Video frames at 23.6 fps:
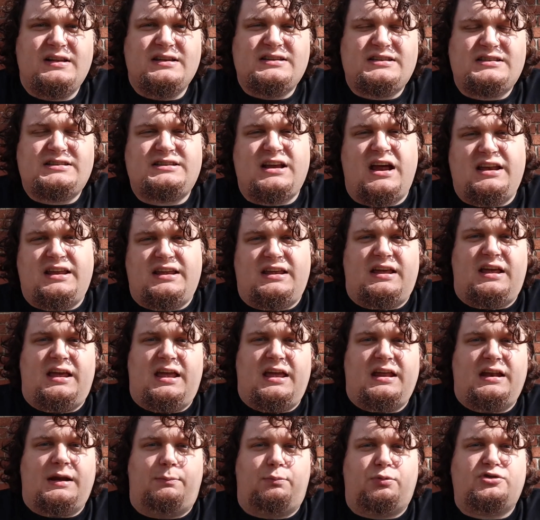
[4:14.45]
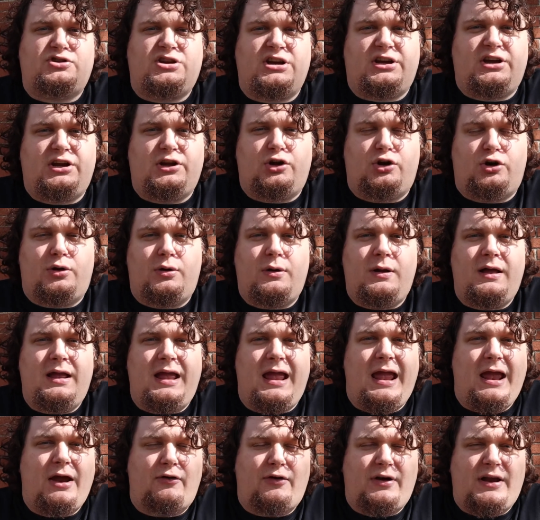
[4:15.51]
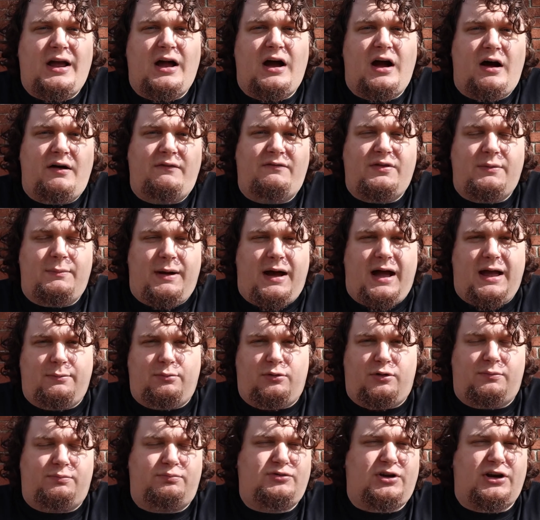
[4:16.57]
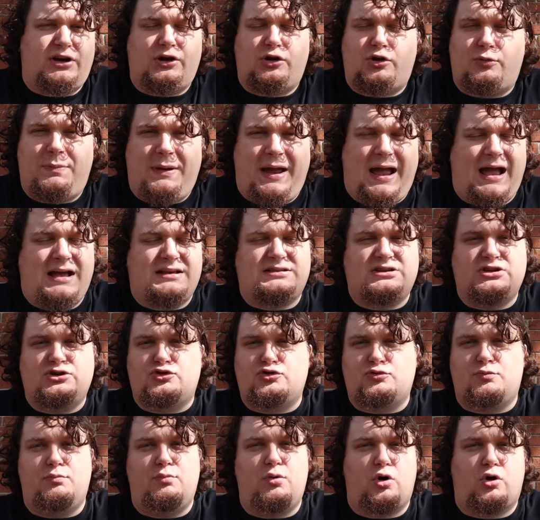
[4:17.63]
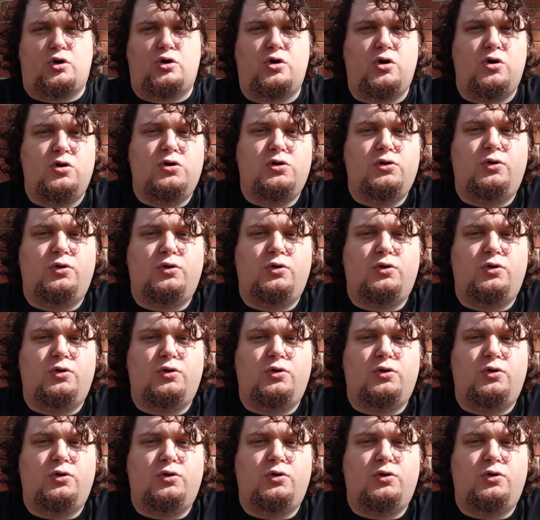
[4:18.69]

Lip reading: study in a particular area of the Bible, a particular passage or book